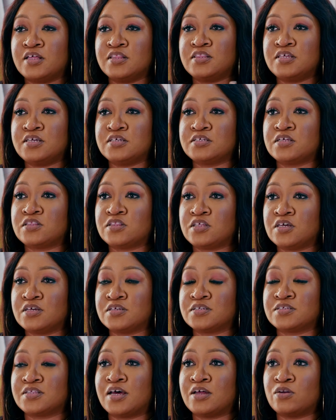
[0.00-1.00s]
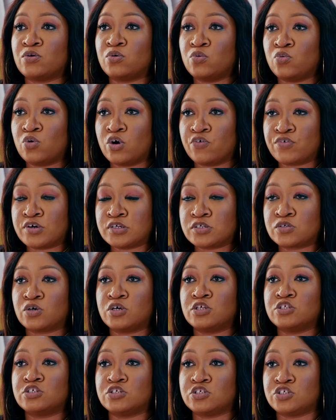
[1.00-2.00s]
These are things that whoever is
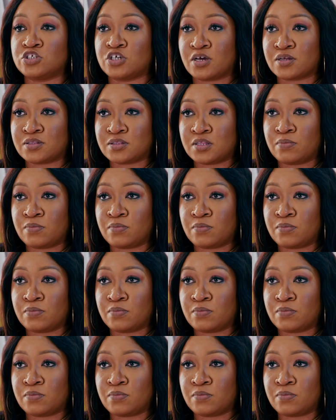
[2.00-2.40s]
going to check